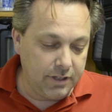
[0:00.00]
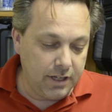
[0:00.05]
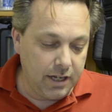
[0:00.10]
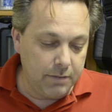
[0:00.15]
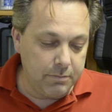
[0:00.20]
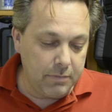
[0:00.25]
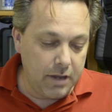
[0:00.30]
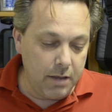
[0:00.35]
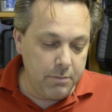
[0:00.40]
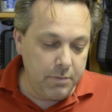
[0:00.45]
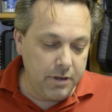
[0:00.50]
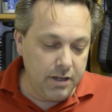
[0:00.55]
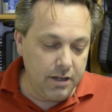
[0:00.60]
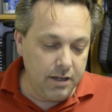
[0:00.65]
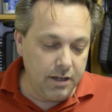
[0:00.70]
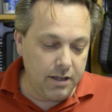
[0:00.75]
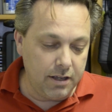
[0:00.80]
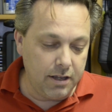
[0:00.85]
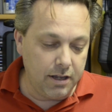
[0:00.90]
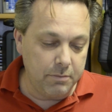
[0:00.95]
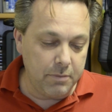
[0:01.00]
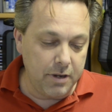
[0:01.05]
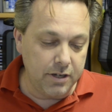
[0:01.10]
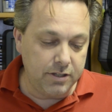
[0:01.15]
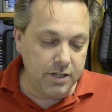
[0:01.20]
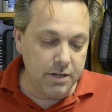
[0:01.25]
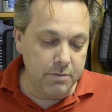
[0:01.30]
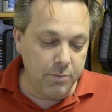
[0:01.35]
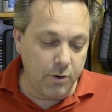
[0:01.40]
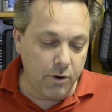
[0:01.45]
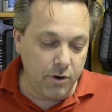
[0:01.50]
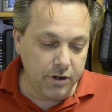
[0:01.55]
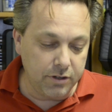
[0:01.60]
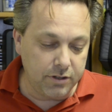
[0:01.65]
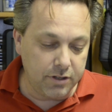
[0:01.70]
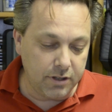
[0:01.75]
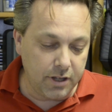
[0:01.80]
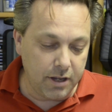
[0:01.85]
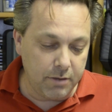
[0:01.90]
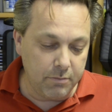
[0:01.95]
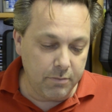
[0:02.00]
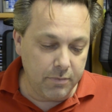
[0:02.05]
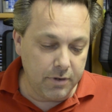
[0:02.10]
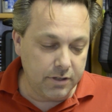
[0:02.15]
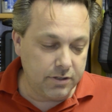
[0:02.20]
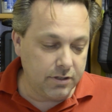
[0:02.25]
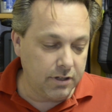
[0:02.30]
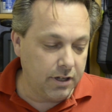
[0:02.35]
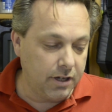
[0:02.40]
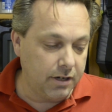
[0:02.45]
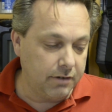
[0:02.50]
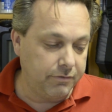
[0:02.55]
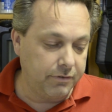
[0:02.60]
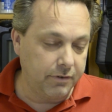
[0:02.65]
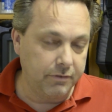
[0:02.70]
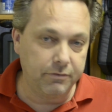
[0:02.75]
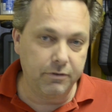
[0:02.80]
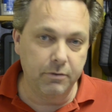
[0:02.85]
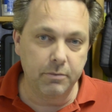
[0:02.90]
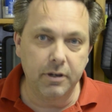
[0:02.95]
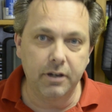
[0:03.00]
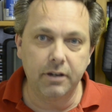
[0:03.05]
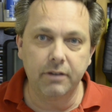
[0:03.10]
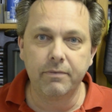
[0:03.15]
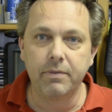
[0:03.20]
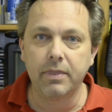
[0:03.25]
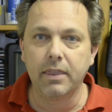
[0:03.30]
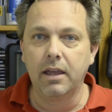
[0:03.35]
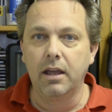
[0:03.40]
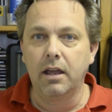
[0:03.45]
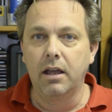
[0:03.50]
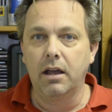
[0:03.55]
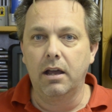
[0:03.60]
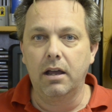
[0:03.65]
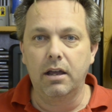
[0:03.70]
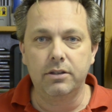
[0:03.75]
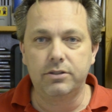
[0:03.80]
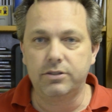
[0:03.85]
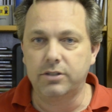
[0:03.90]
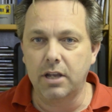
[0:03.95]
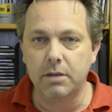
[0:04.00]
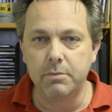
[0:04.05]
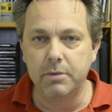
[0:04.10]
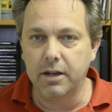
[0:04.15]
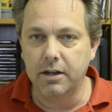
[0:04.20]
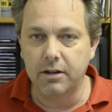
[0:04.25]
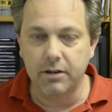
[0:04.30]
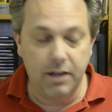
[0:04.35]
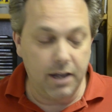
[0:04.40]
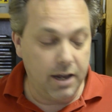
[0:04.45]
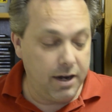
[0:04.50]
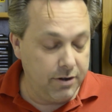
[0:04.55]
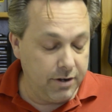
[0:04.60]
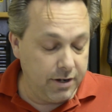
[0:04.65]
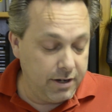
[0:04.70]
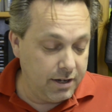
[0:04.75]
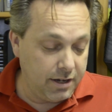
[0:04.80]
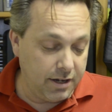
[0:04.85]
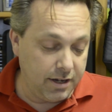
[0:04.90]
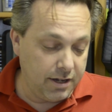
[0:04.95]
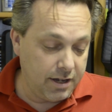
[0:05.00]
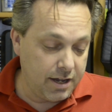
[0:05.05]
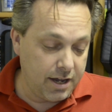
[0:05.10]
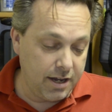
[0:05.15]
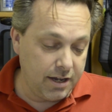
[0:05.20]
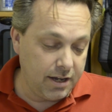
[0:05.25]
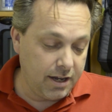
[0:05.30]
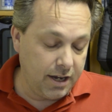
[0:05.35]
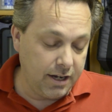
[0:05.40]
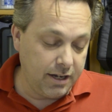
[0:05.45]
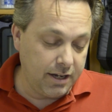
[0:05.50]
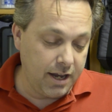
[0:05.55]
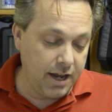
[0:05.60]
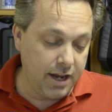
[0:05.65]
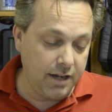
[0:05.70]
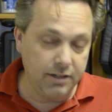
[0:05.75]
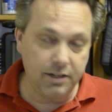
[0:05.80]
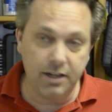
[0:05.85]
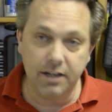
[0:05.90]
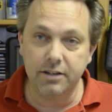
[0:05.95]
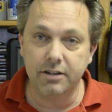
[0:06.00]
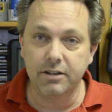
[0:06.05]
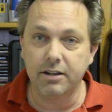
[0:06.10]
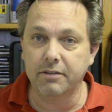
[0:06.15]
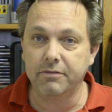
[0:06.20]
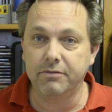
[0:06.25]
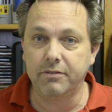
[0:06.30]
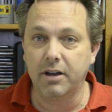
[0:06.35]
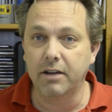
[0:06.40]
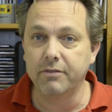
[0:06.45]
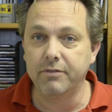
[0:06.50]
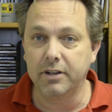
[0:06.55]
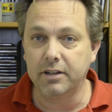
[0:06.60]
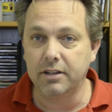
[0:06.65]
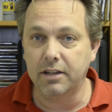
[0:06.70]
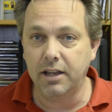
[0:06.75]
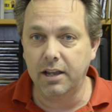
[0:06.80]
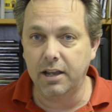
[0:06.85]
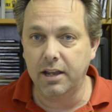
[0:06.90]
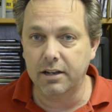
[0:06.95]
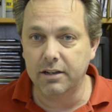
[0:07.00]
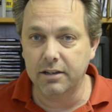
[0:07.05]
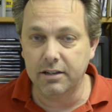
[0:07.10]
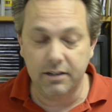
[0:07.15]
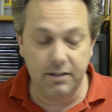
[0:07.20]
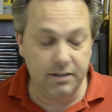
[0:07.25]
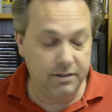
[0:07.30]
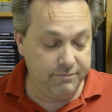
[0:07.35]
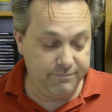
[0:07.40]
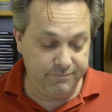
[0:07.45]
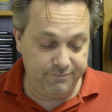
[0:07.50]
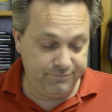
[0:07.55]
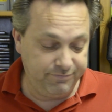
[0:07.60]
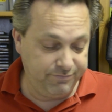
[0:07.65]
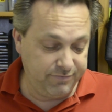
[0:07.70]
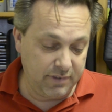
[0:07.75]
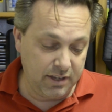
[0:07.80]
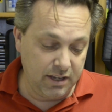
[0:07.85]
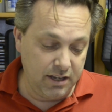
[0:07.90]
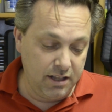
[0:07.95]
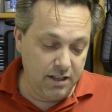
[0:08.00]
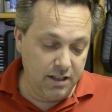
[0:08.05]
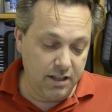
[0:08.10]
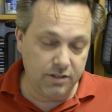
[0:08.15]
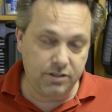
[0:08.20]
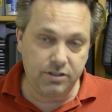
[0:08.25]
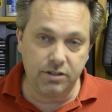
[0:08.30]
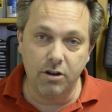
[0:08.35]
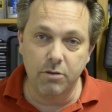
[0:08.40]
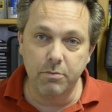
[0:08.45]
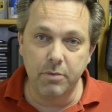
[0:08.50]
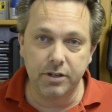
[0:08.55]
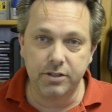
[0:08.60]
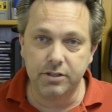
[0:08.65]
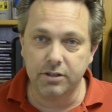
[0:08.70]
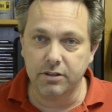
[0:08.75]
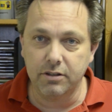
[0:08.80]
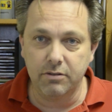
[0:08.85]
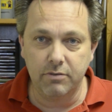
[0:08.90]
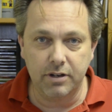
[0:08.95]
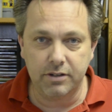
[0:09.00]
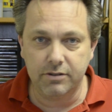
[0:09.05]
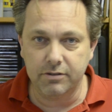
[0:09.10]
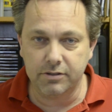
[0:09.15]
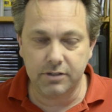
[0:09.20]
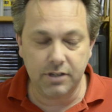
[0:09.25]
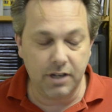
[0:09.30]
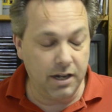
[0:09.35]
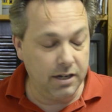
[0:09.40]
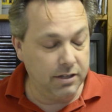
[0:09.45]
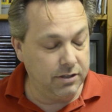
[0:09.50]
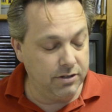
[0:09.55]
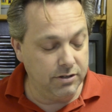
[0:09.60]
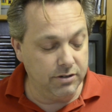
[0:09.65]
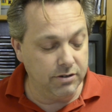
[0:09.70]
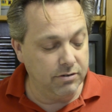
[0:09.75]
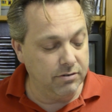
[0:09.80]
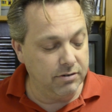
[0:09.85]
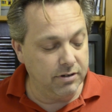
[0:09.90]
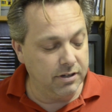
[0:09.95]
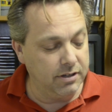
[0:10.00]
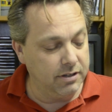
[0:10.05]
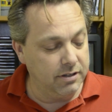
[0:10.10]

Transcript: it may seem boring to them, but it's a lot of fun for me. Same here, Gary. I can't get enough of it, and there's so much on the retro side to do.